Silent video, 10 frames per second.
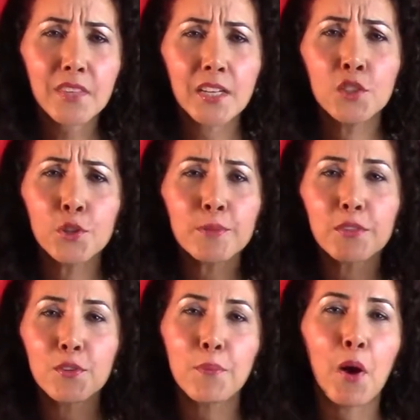In terms
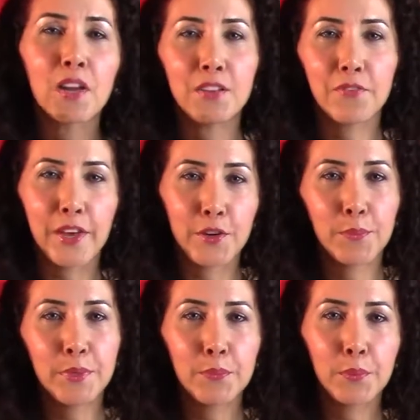of the body, fire
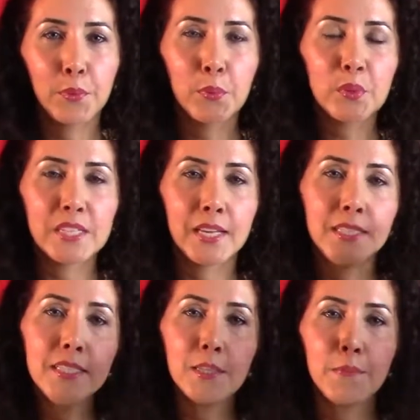people
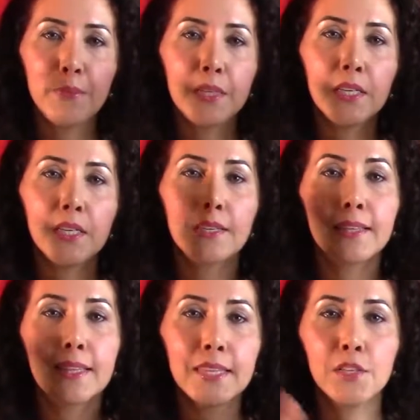tend to be
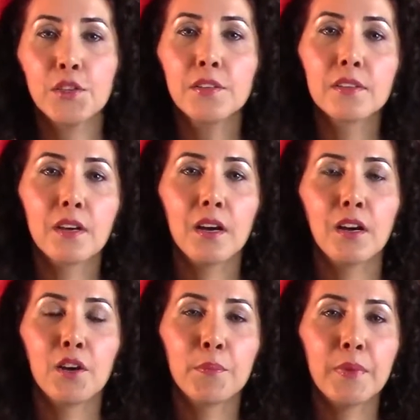thinner
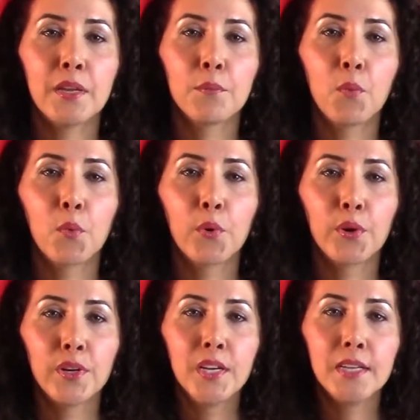and
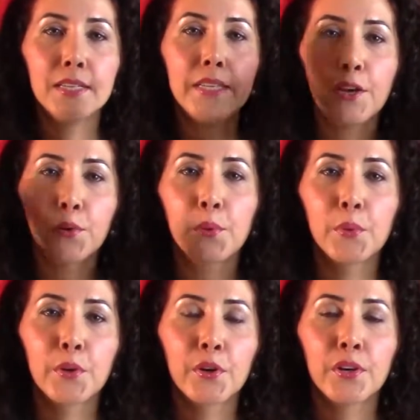more
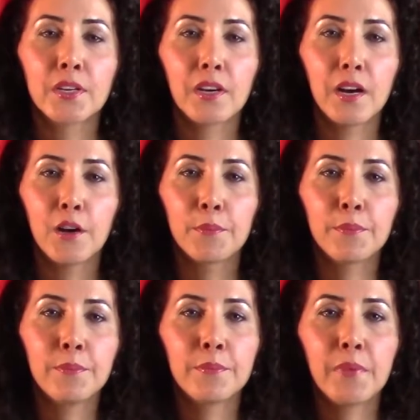narrower
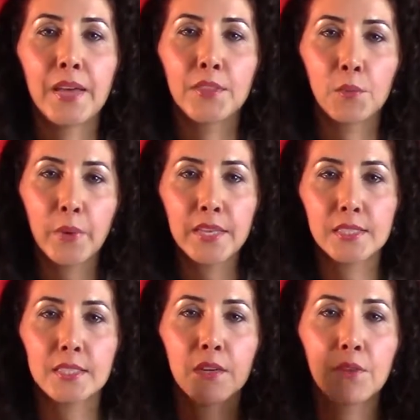at the
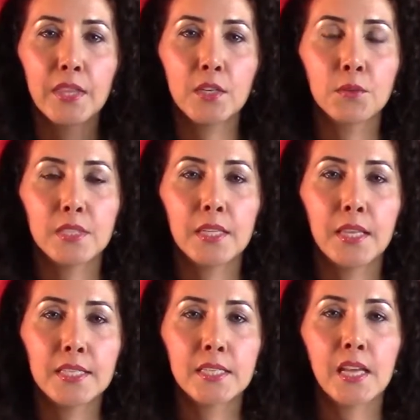waist and everything. They
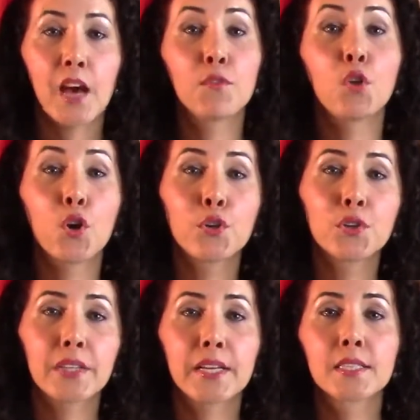tend to have longer
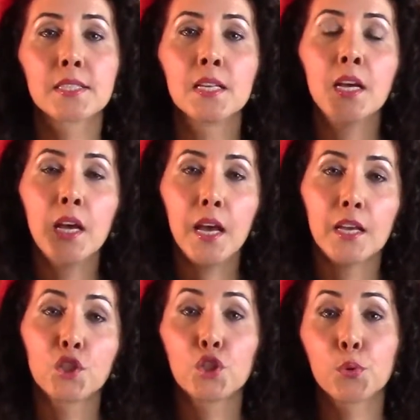legs
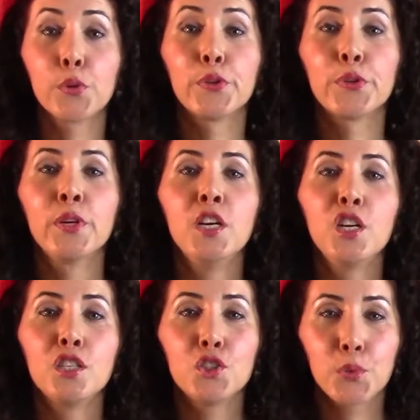and a shorter
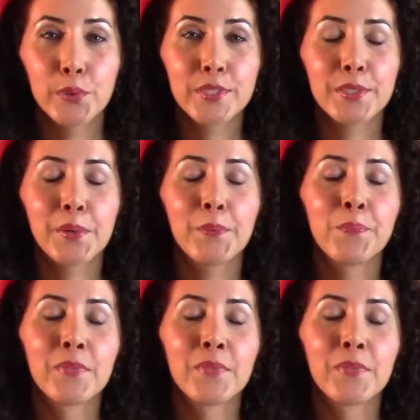torso.